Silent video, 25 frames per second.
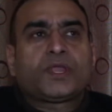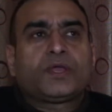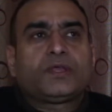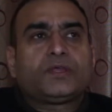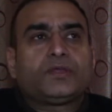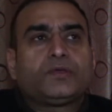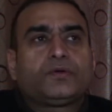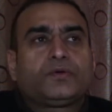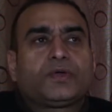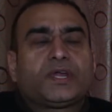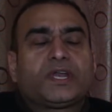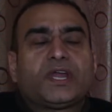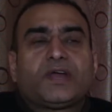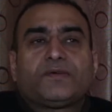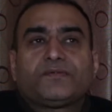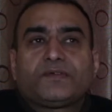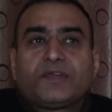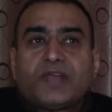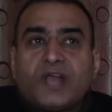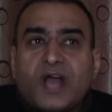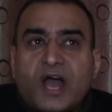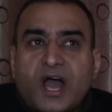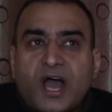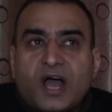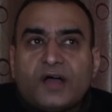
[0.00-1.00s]
you can have
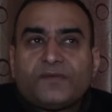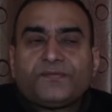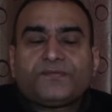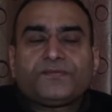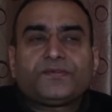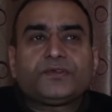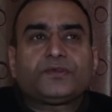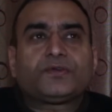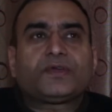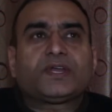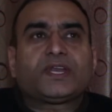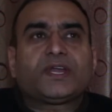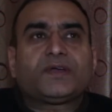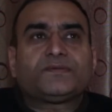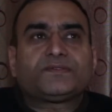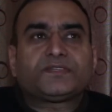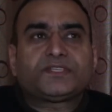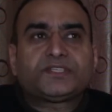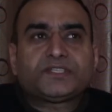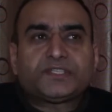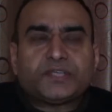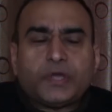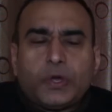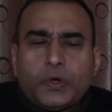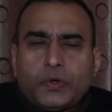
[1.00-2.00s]
cough, you can have
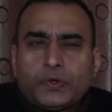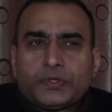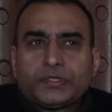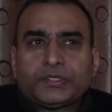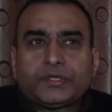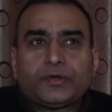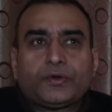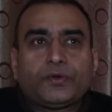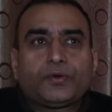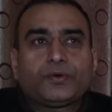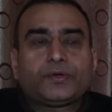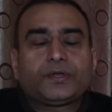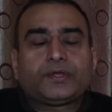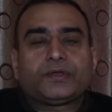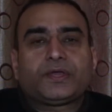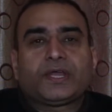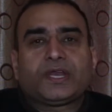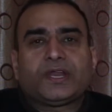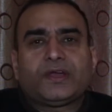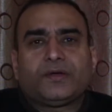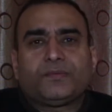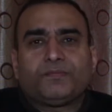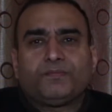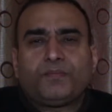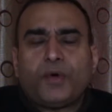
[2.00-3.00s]
sore throat, you can
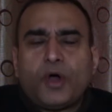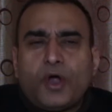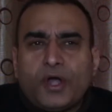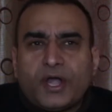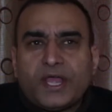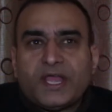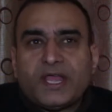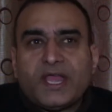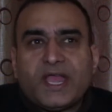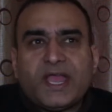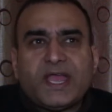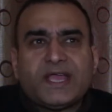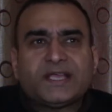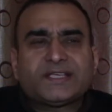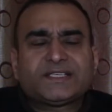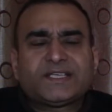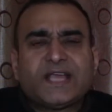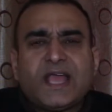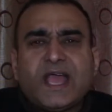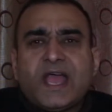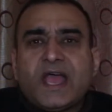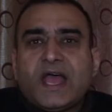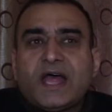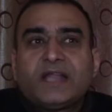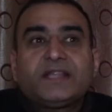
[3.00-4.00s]
have body aches,
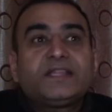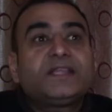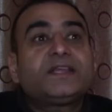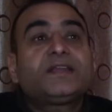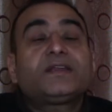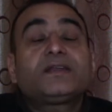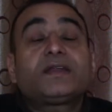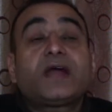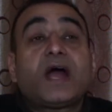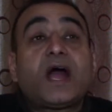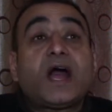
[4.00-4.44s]
and there are